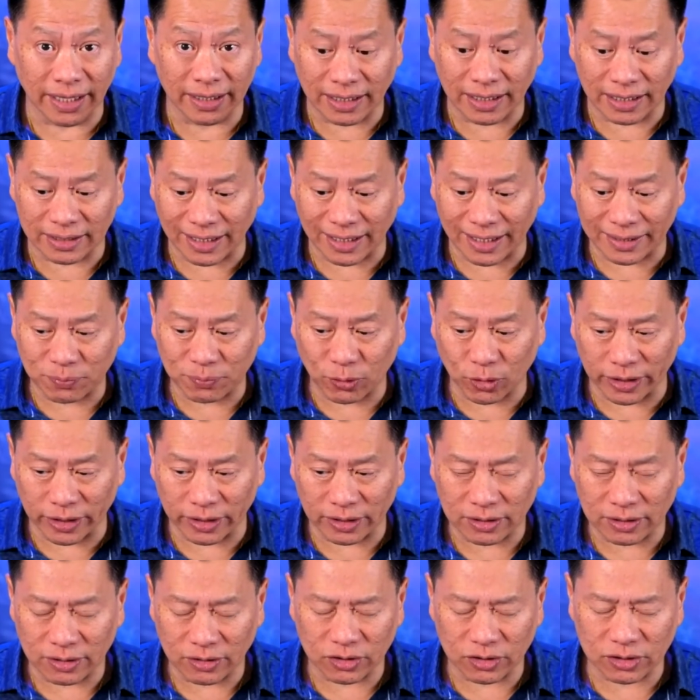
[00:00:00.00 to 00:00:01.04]
Then at that
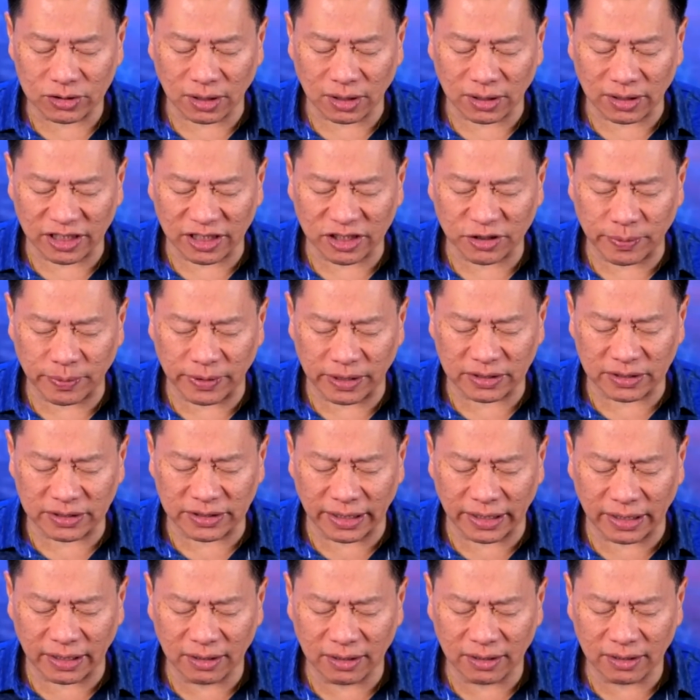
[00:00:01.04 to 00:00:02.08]
point, you start
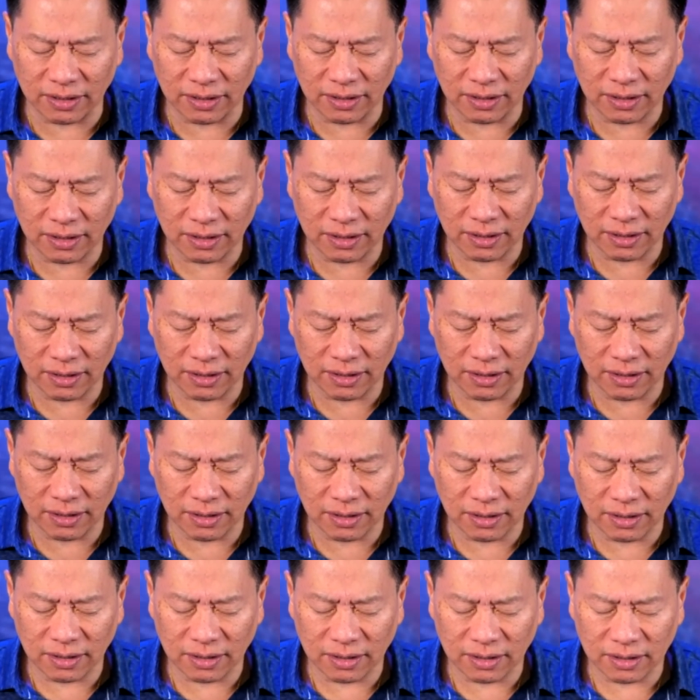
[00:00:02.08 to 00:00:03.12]
experiencing
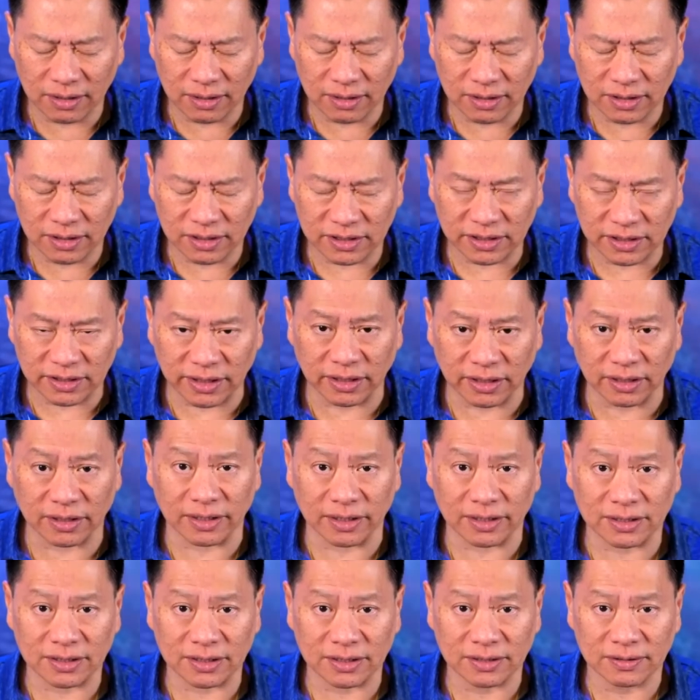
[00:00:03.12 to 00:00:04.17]

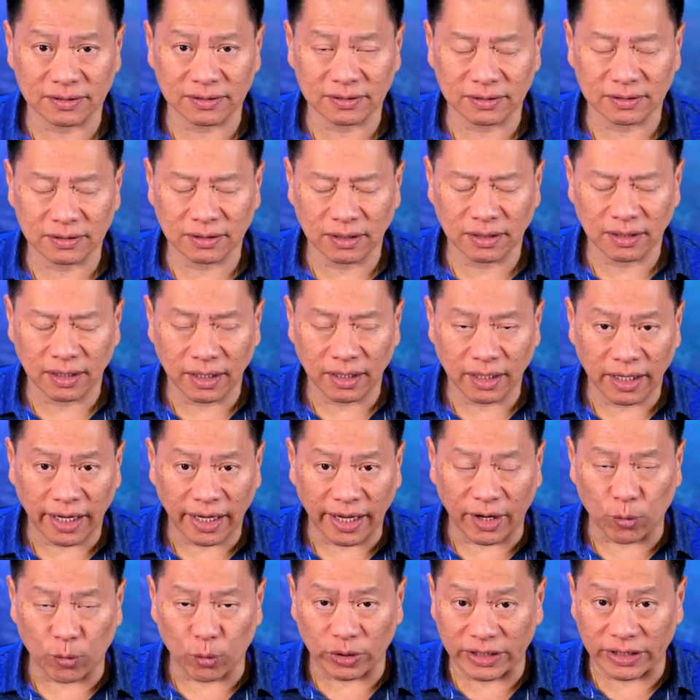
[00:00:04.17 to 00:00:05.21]
stillness.
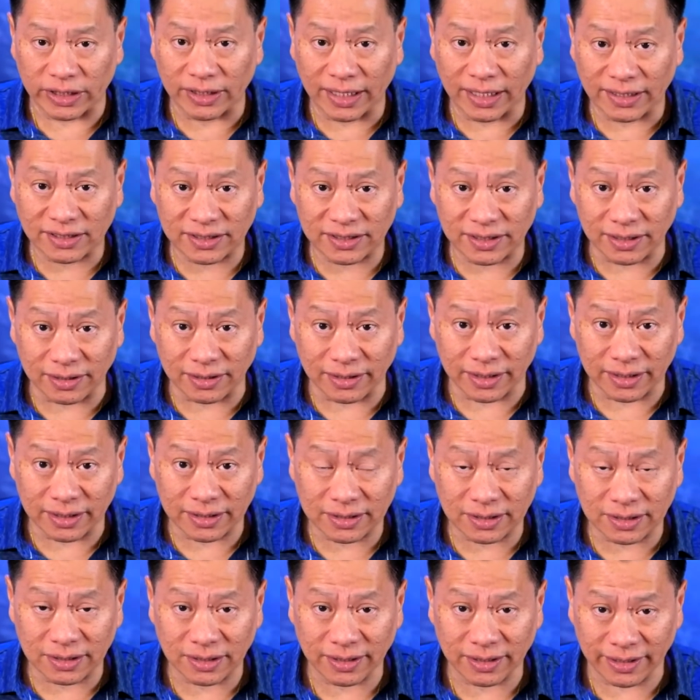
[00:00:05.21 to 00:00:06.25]
Within that
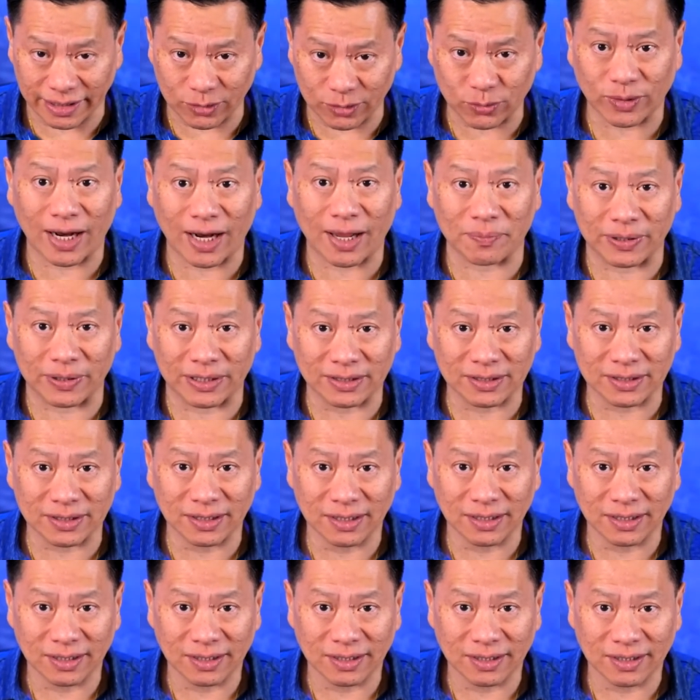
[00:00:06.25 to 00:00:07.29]
stillness, guess what
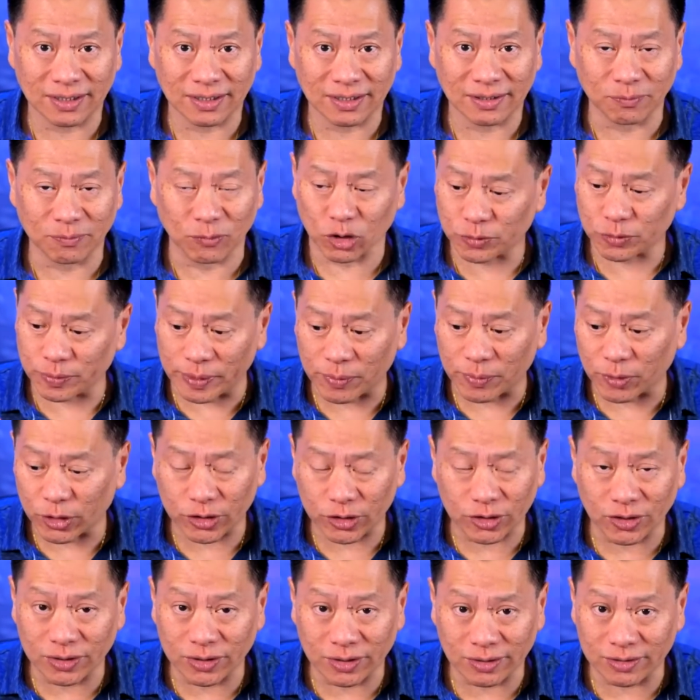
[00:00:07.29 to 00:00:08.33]
happens? Most
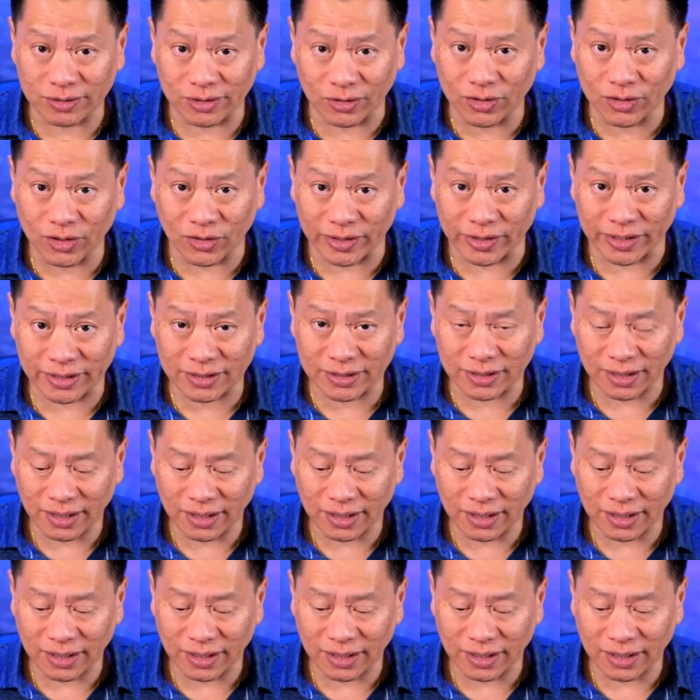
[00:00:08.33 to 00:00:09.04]
people you don't know